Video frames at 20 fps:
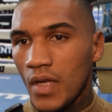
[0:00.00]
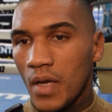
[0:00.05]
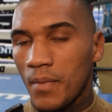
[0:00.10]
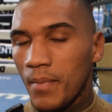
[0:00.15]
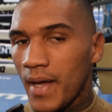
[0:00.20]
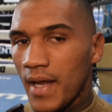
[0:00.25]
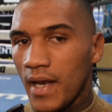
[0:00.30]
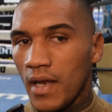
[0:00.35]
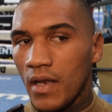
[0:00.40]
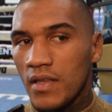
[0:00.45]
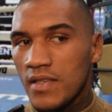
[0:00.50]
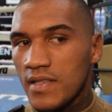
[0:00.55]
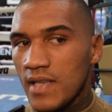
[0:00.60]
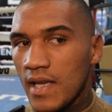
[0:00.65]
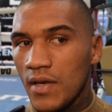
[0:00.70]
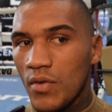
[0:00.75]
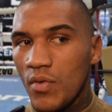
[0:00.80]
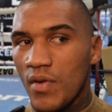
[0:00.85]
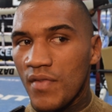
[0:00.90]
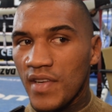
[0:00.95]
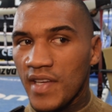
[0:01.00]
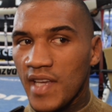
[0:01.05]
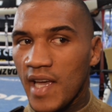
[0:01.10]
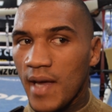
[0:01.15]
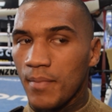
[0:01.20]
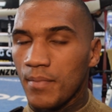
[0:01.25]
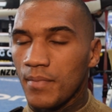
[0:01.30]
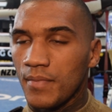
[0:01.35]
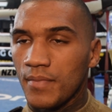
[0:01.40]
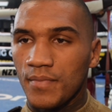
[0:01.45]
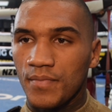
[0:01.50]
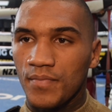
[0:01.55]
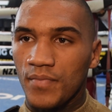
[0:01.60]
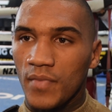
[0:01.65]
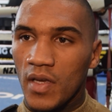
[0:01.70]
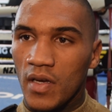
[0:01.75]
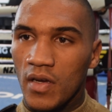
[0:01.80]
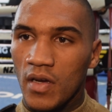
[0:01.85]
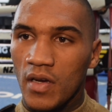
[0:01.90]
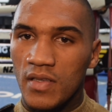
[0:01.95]
Man, I learn something new every camp.
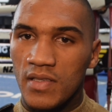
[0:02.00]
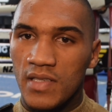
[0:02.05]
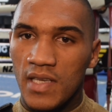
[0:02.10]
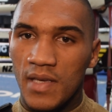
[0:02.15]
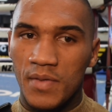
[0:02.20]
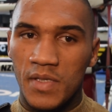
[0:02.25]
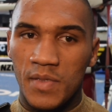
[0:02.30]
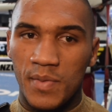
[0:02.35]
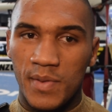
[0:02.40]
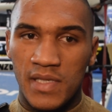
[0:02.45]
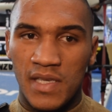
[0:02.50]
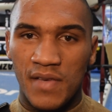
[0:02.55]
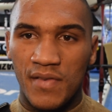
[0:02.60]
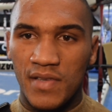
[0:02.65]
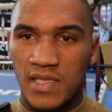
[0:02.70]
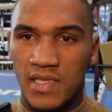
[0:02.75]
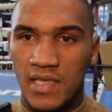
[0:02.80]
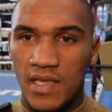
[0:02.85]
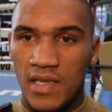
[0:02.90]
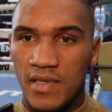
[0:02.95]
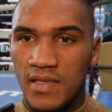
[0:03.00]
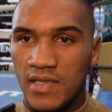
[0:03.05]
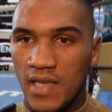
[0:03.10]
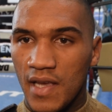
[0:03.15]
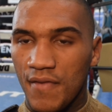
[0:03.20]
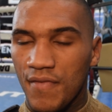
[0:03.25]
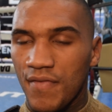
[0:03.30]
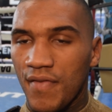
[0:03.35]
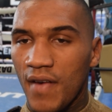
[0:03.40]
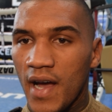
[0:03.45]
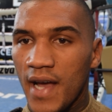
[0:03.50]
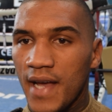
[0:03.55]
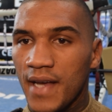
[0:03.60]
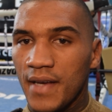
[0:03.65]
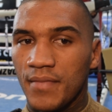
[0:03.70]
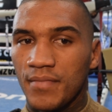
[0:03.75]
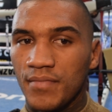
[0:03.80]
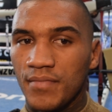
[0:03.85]
I can't say specifically say fight.